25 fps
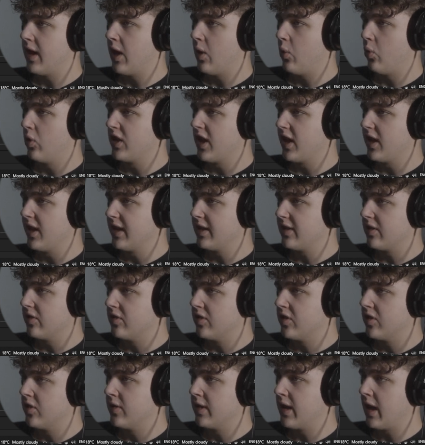Now what I like to
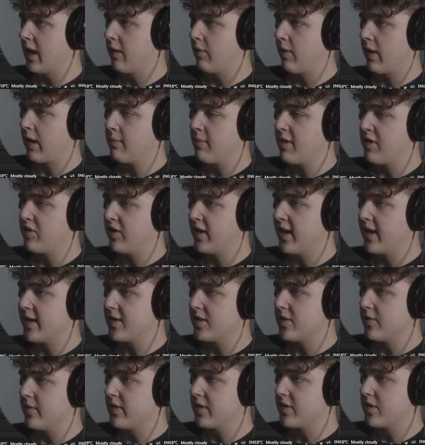do, and I recommend you
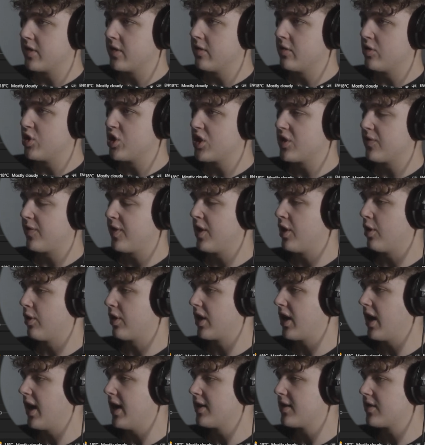guys do it too, just for your
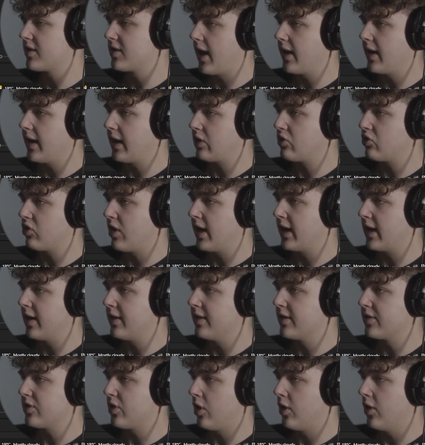cuts, I like
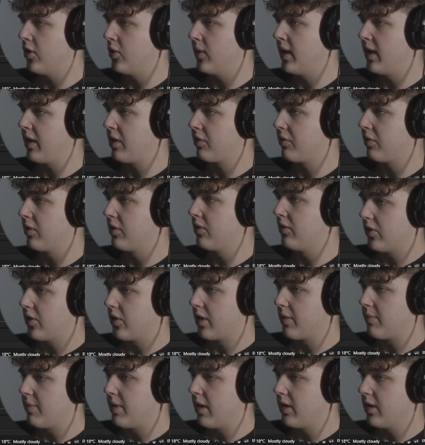dragging this all the way through.
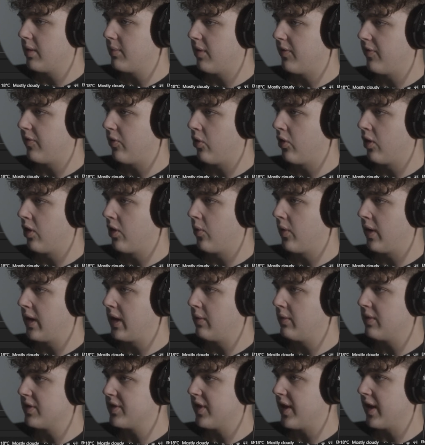So compared to before when
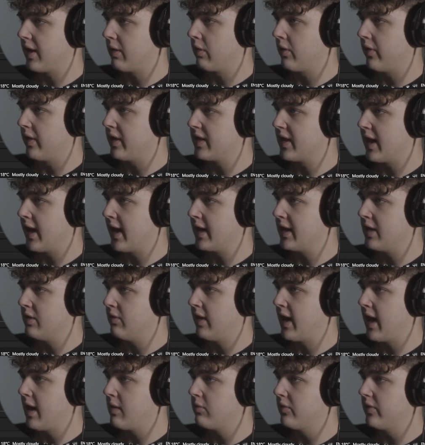it was like really tiny,
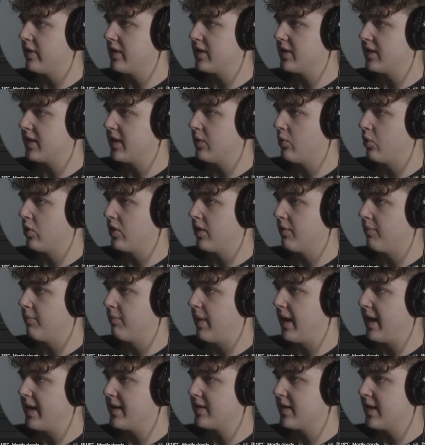you can't really see where the
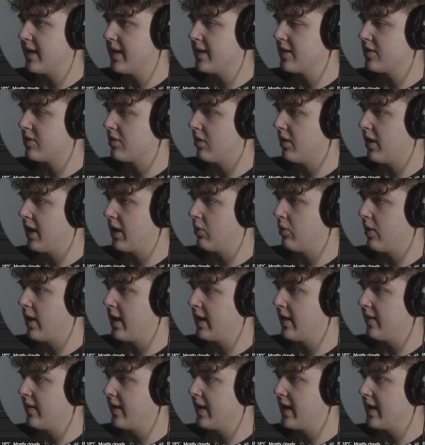bass hits or like where
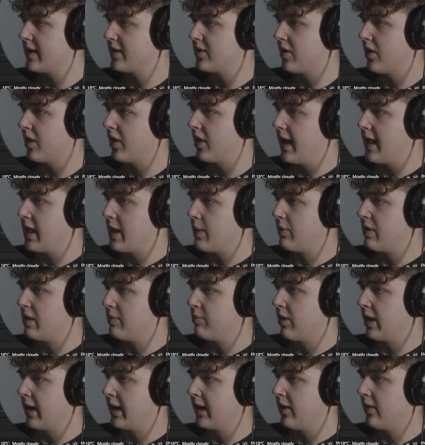any of the hits are, and then when
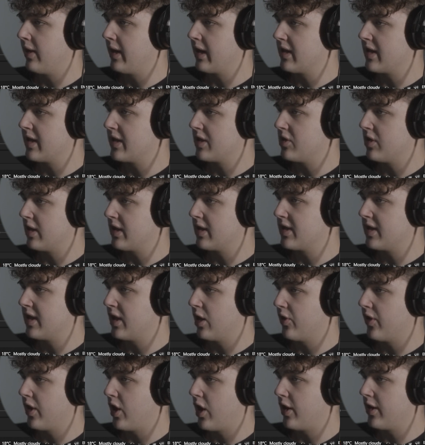you bring it out like this, you can
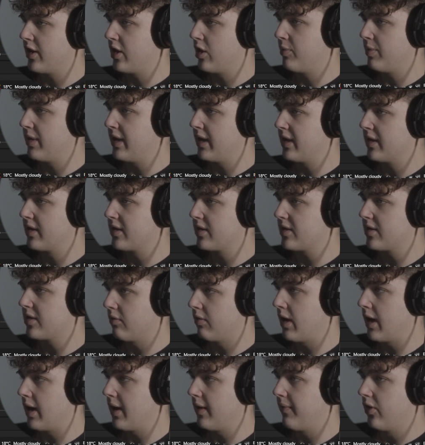see all the audio peaks,
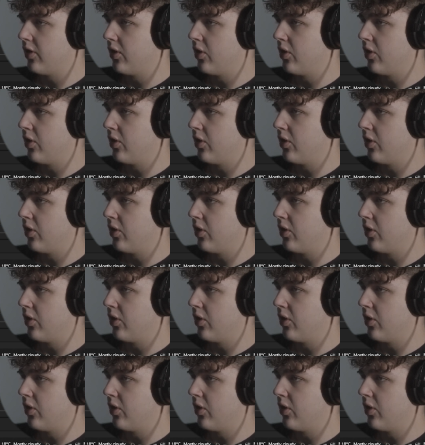right?